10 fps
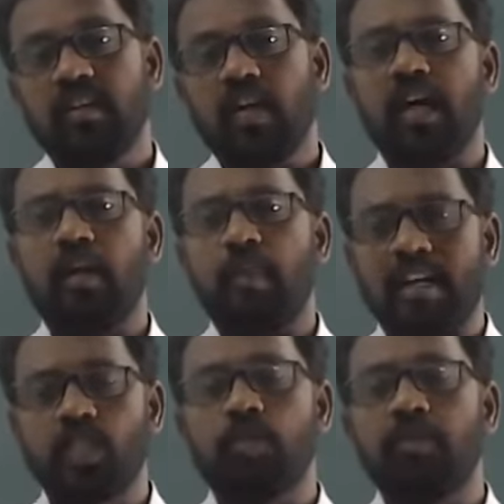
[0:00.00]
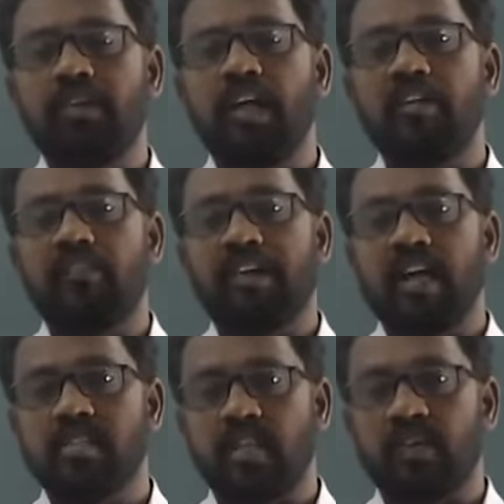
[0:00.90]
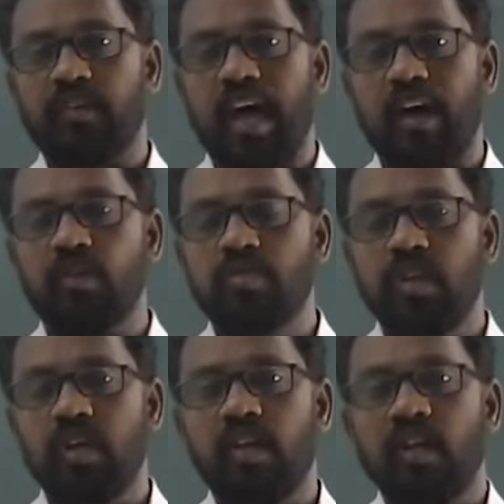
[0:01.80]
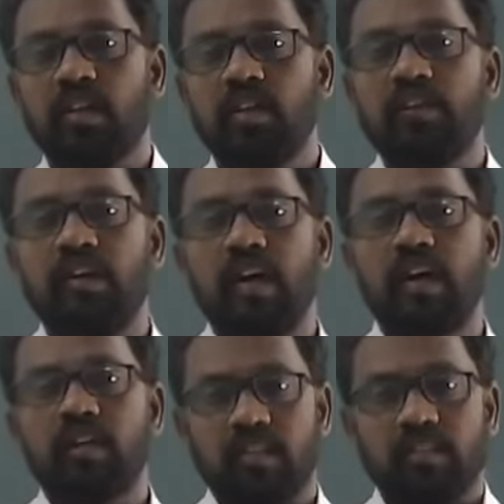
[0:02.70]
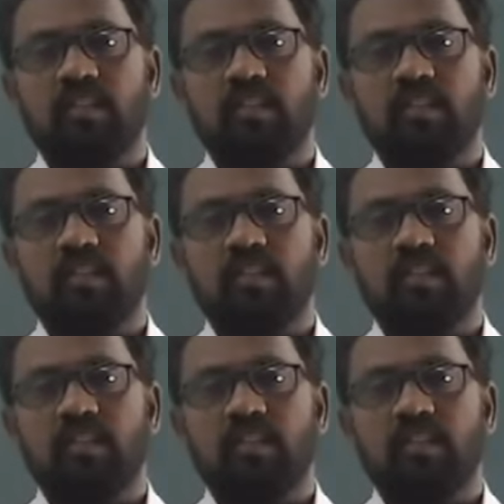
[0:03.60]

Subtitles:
The maximum in every constructed house, they will